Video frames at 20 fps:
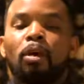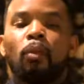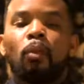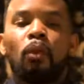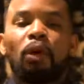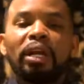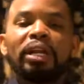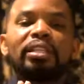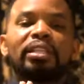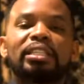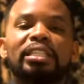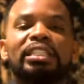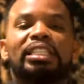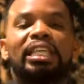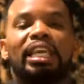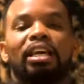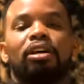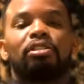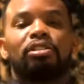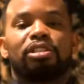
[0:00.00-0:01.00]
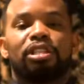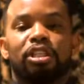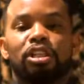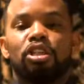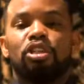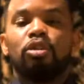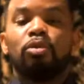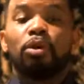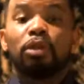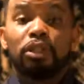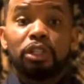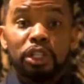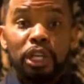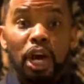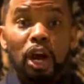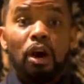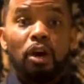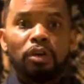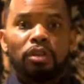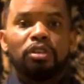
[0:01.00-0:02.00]
one of the skills that you will
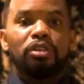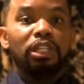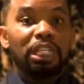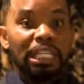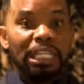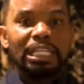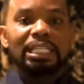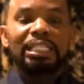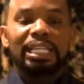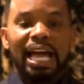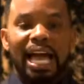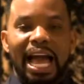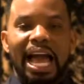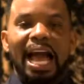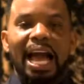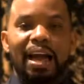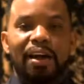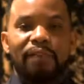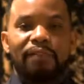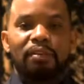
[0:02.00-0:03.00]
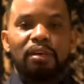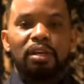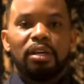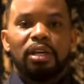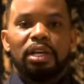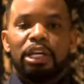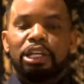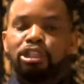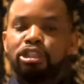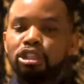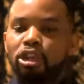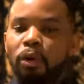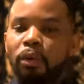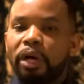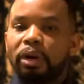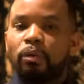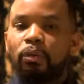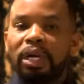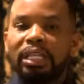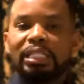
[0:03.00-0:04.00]
know you need to have is
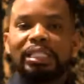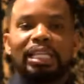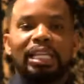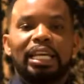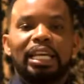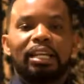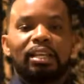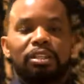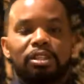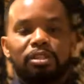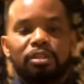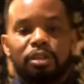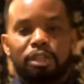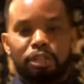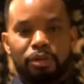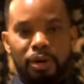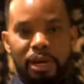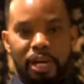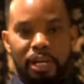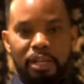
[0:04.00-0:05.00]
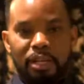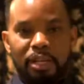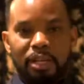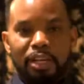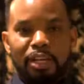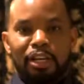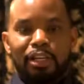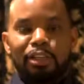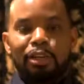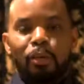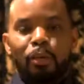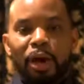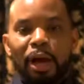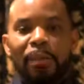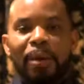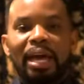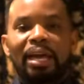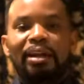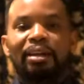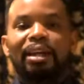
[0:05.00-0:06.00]
knowing when to get into a trade. The
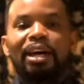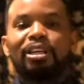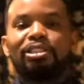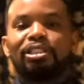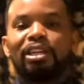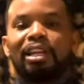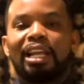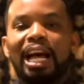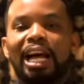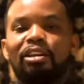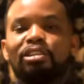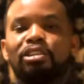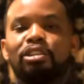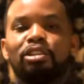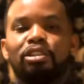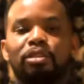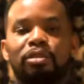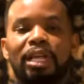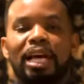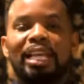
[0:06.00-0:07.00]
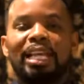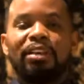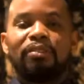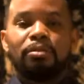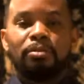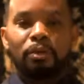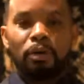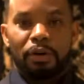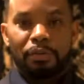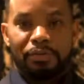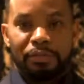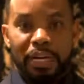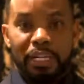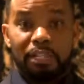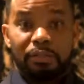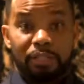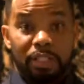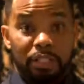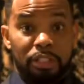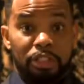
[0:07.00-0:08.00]
web analyzer allows you to do that even more
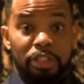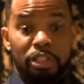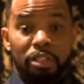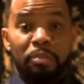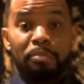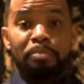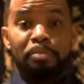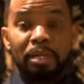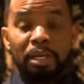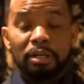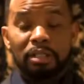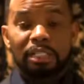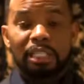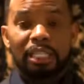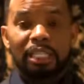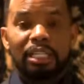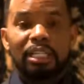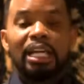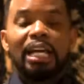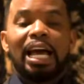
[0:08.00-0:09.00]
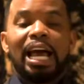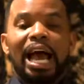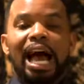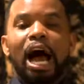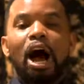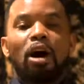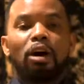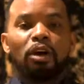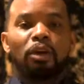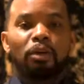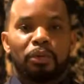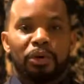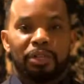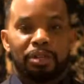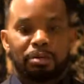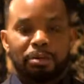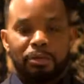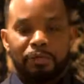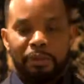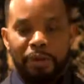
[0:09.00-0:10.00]
effectively. This is a built-in
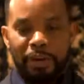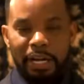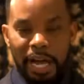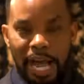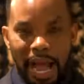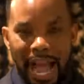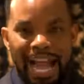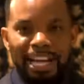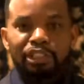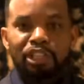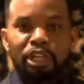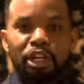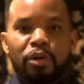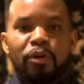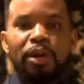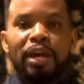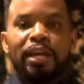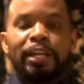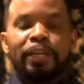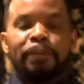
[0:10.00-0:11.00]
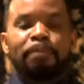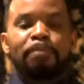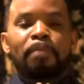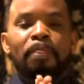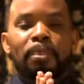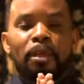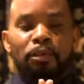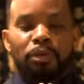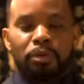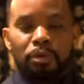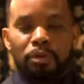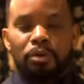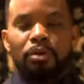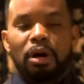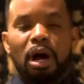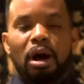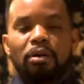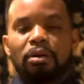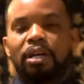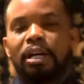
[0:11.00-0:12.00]
algorithm that we actually created
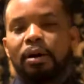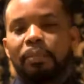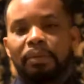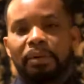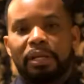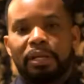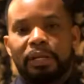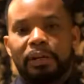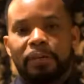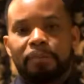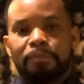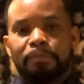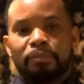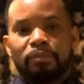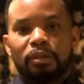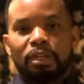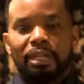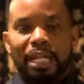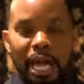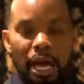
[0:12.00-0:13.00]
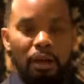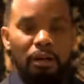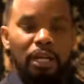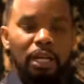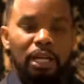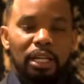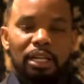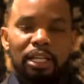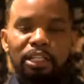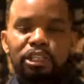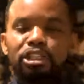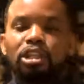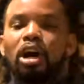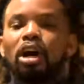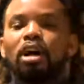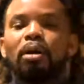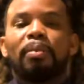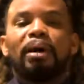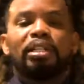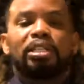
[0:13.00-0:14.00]
through our company here. Now, let's
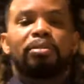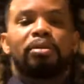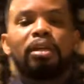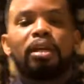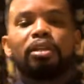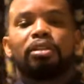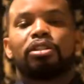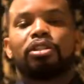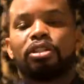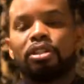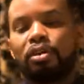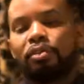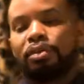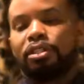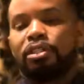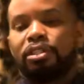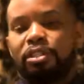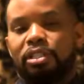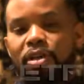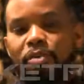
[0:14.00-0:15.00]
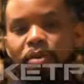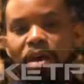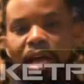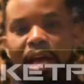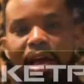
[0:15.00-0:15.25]
talk about some of the other services that we